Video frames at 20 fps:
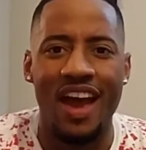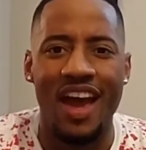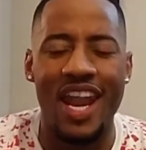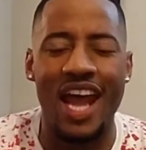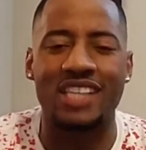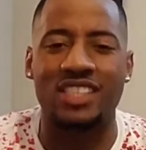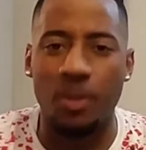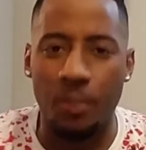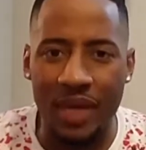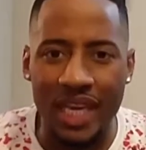And
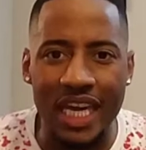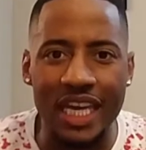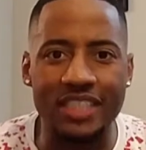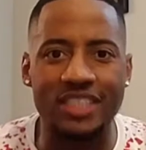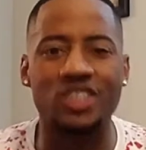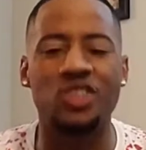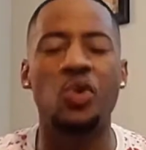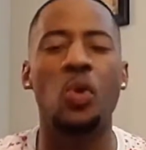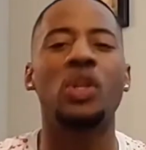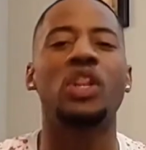as I began
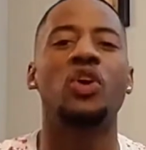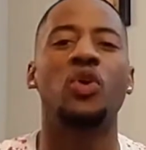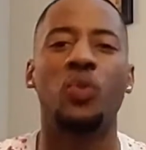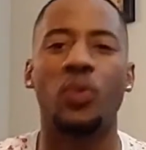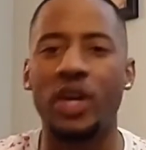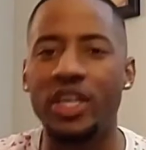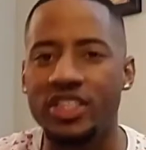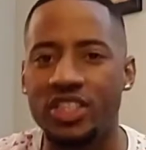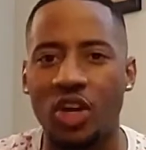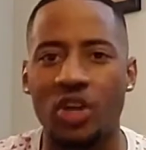to do a little
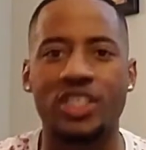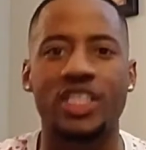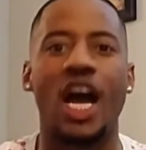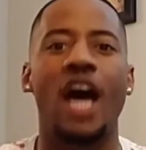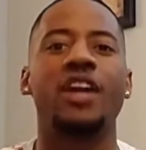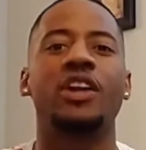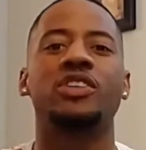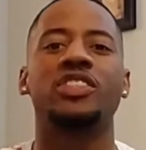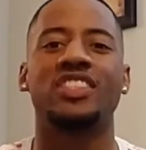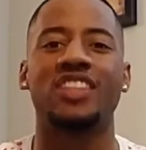research,
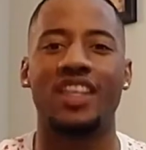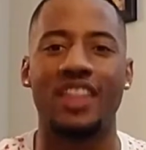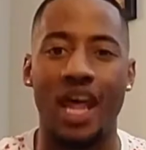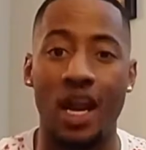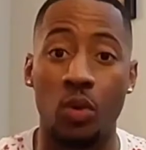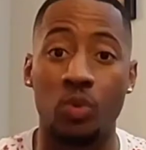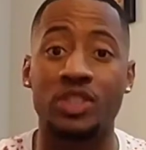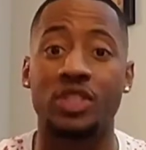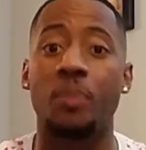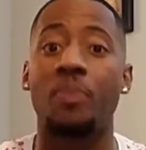I understood
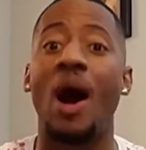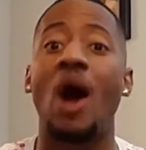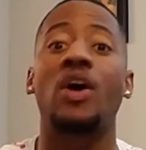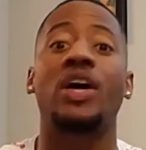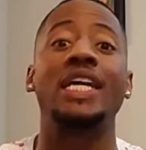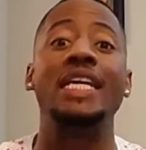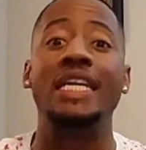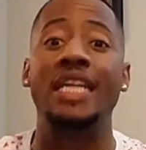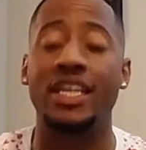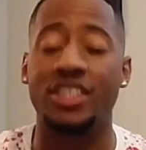that it was
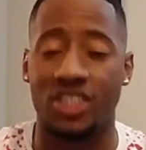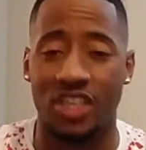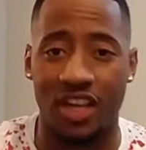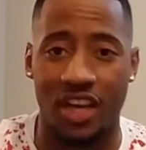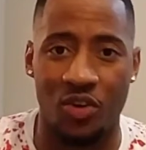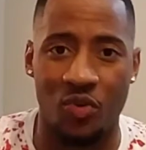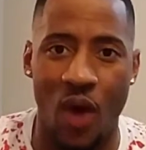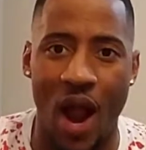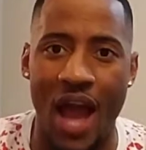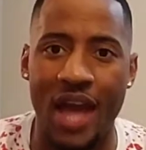about
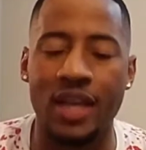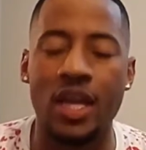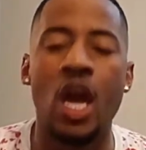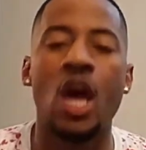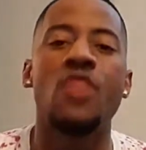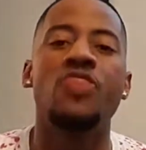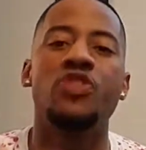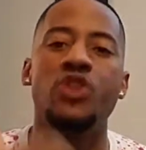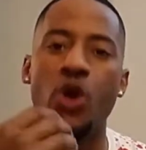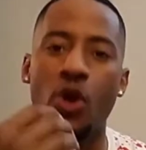conditioning, right?
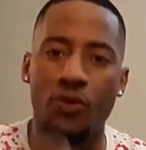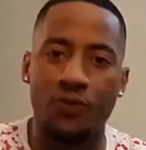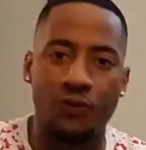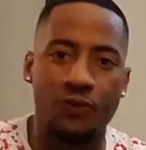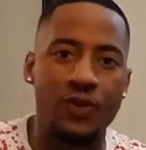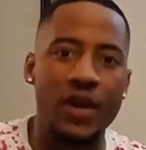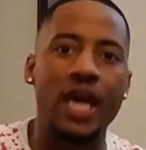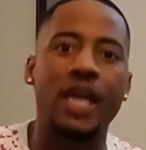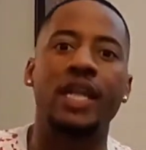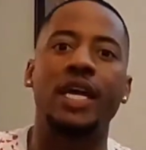Your
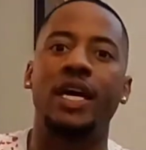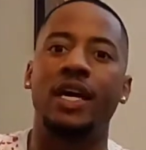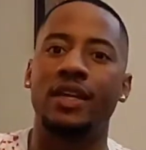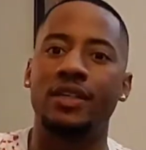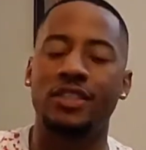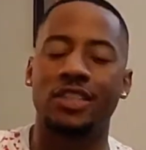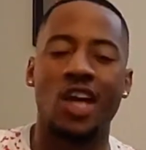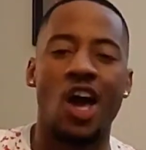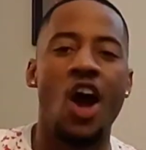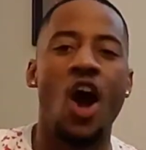
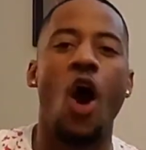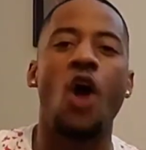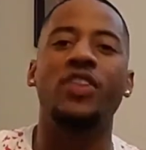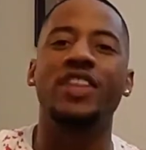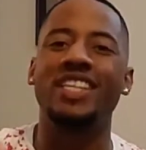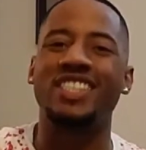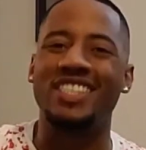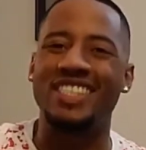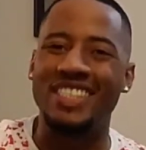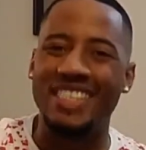feelings are
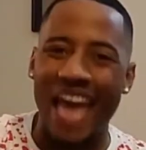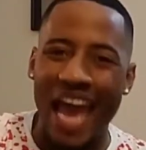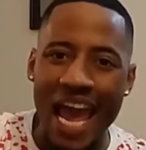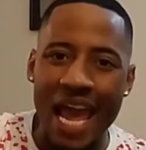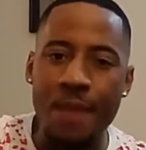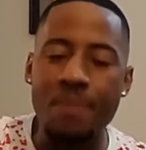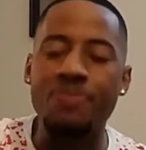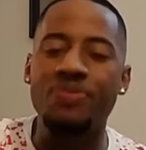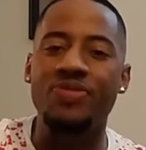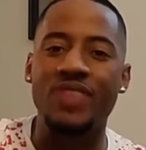the
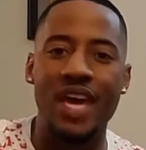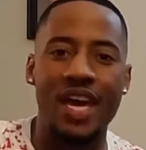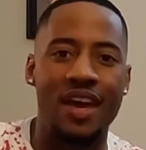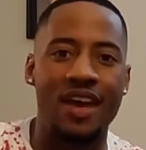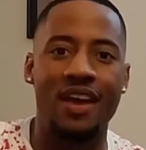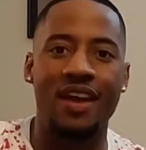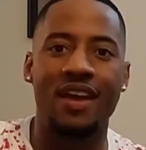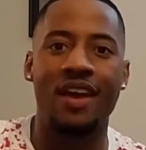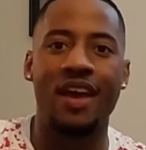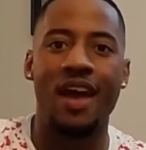same
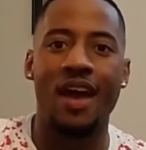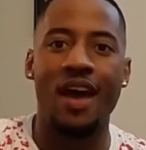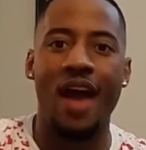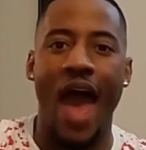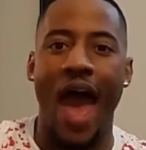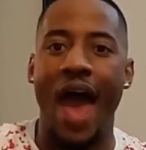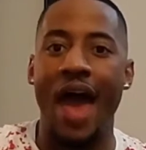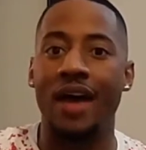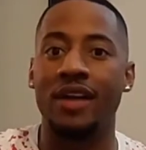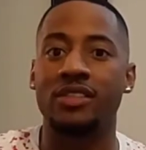thing
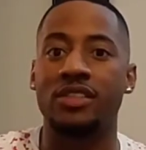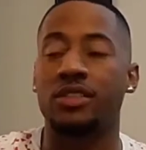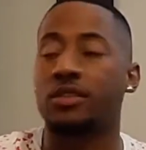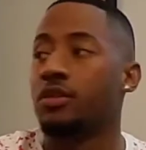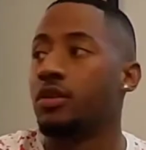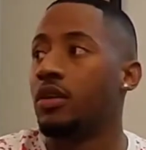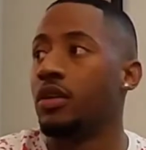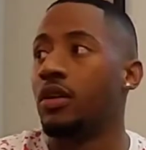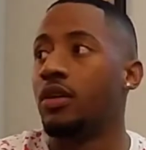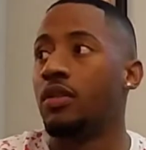
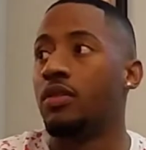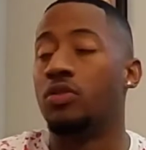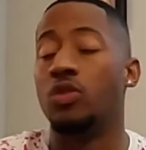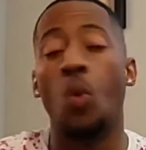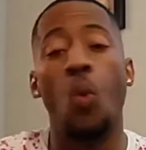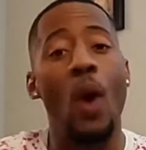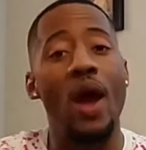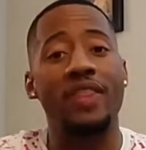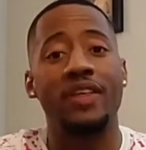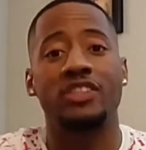as
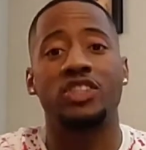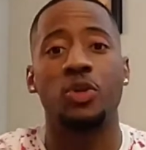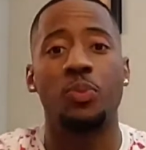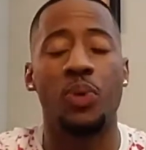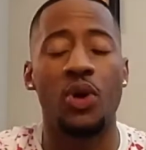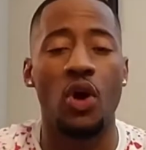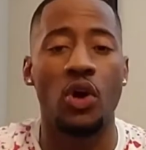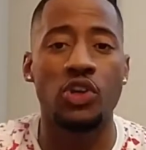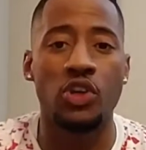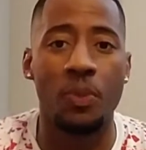the way that you
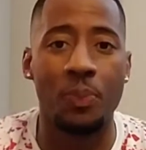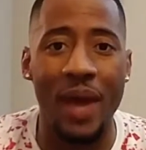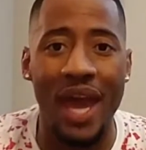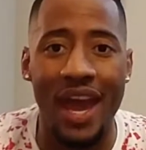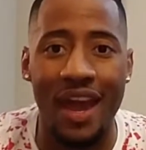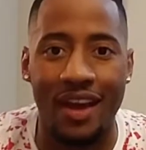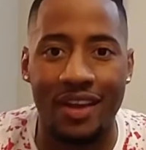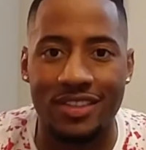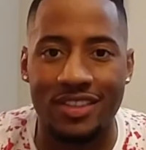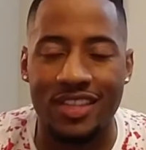put on your
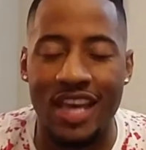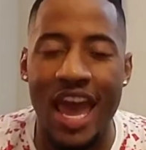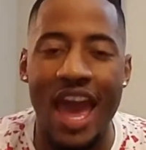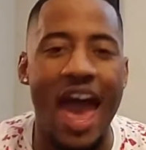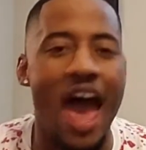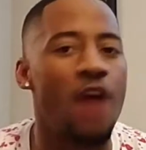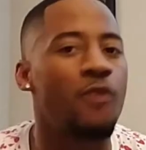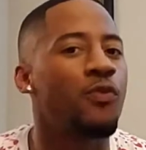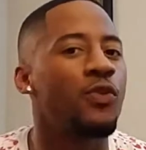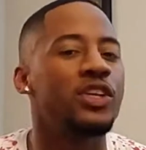pants
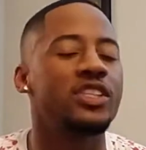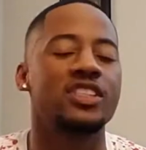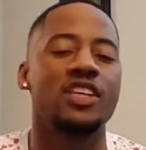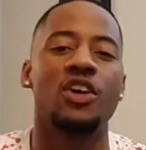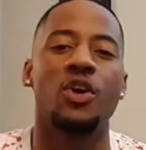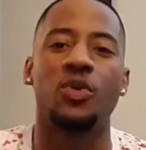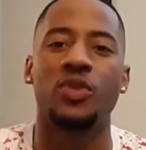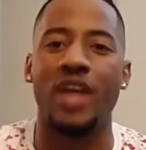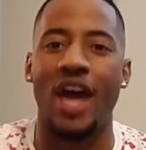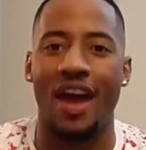every
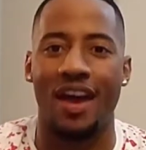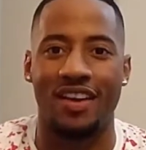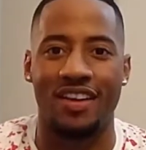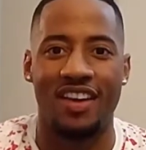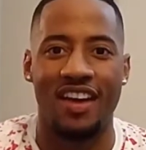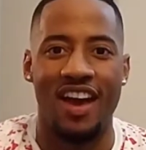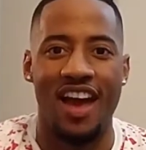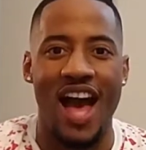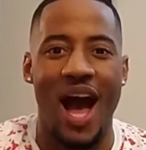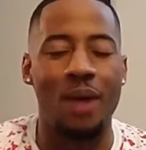single day.
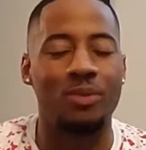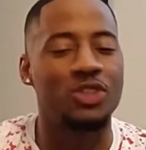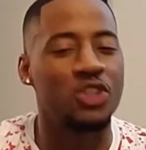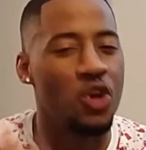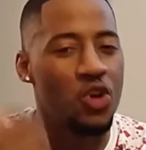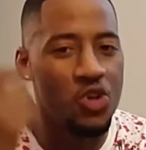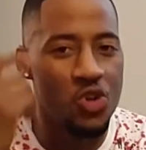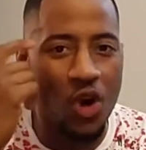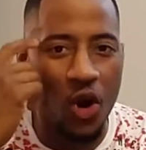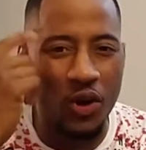I'm
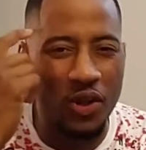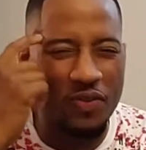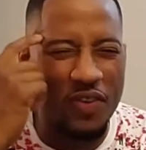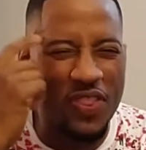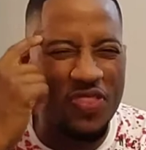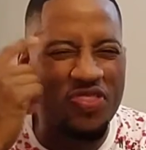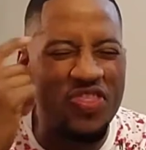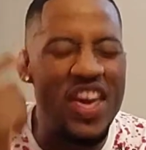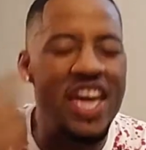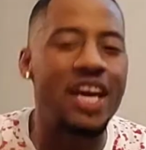sure you don't
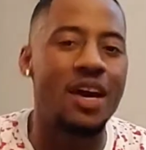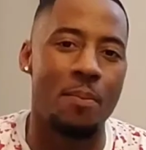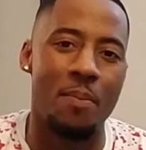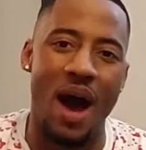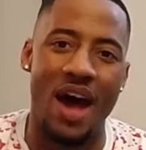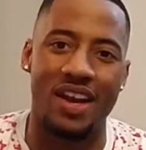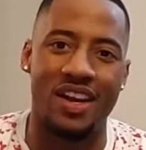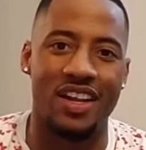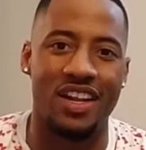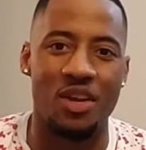even think
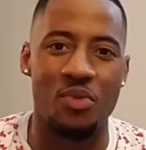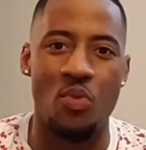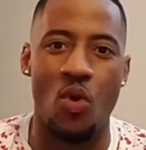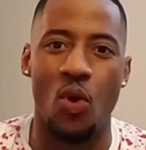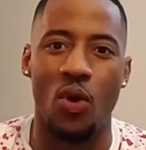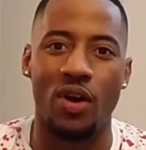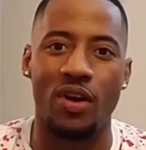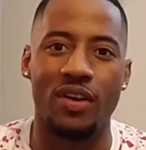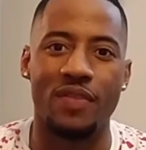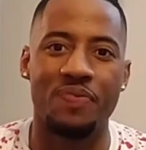about it
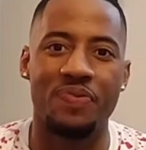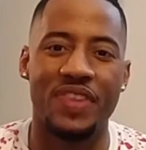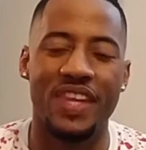anymore.